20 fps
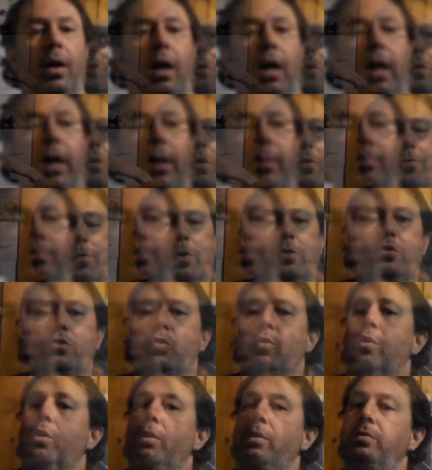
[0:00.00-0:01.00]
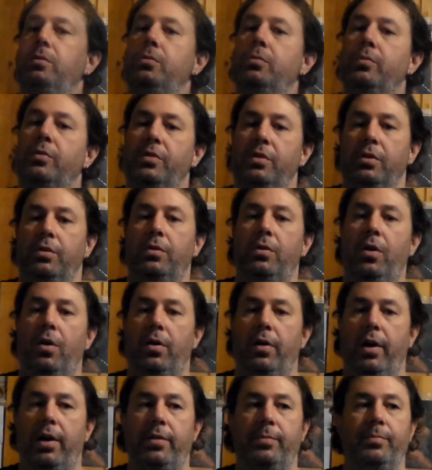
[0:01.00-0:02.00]
The first tour was a little
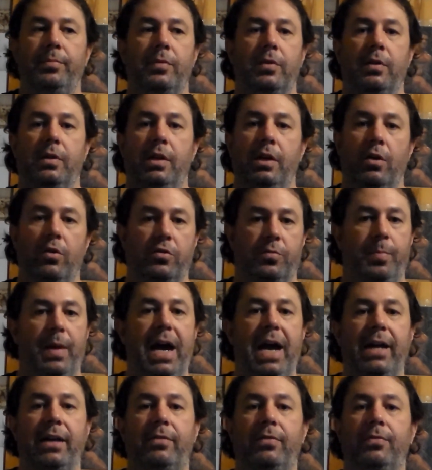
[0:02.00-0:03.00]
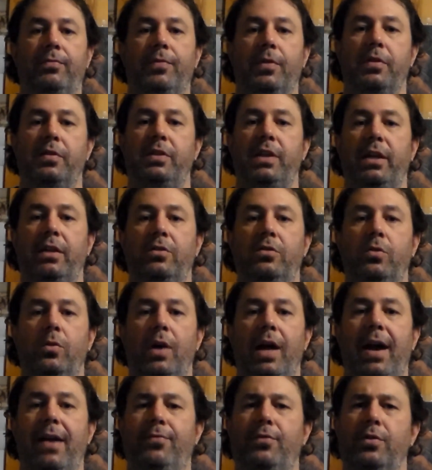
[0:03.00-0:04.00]
hard on him. He goes back for the second
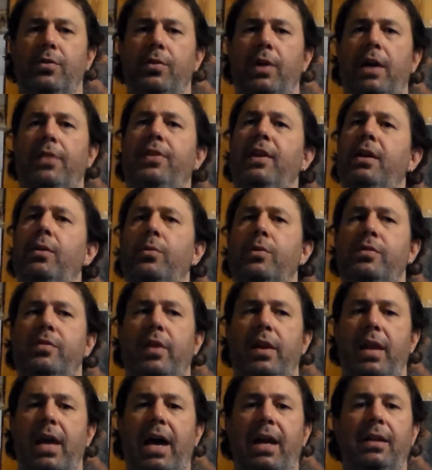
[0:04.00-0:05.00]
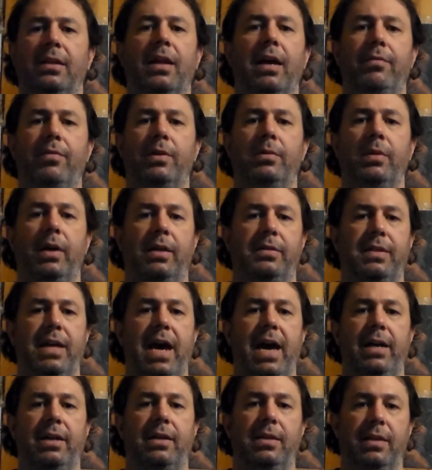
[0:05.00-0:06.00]
tour after, I think it was the 9/11
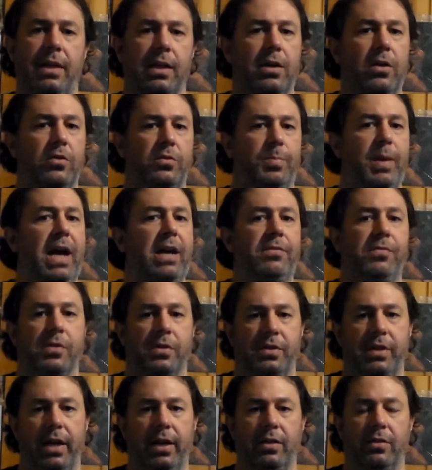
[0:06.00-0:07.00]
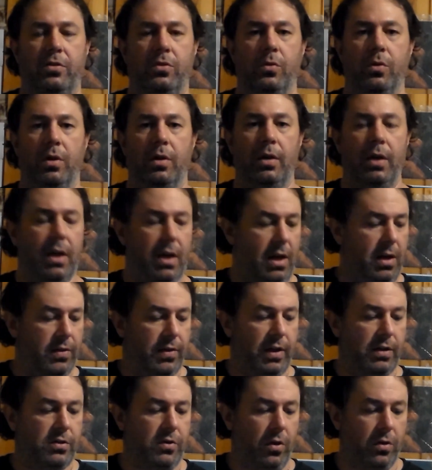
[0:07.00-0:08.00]
attack. He goes back for a second tour.
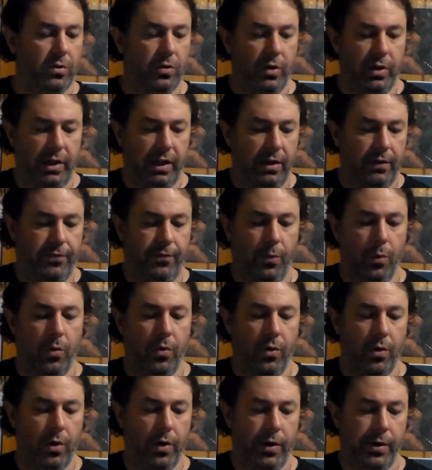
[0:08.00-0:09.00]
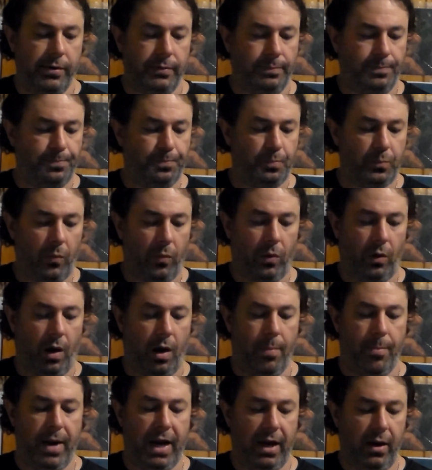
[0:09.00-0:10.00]
They start looking for
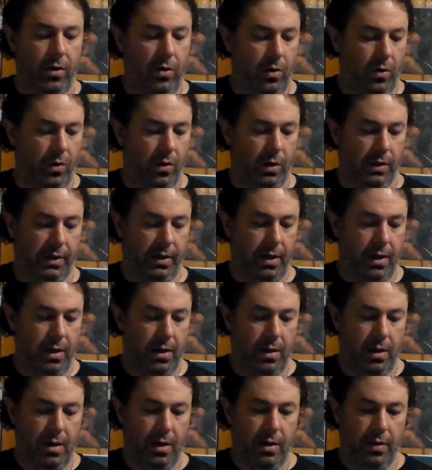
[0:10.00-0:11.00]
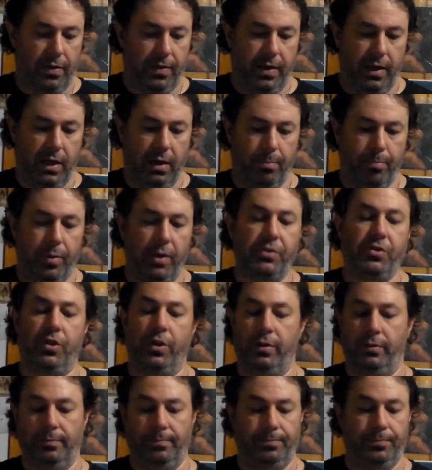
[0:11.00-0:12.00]
a man called the
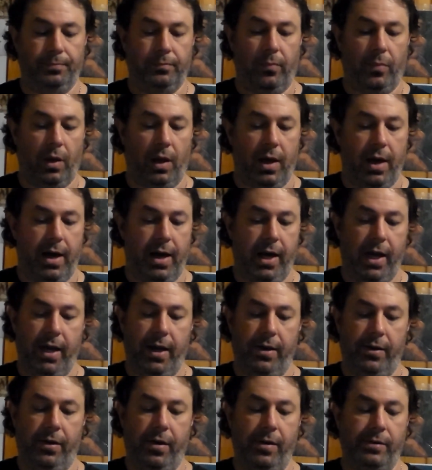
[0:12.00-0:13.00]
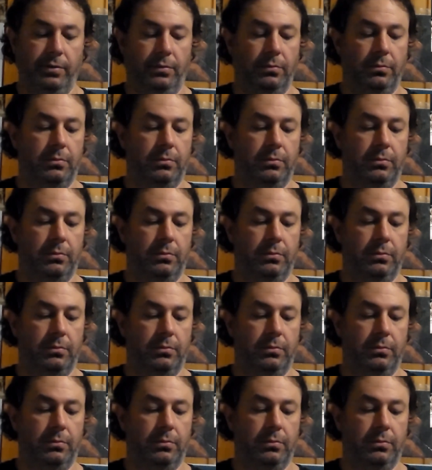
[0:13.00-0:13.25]
Butcher and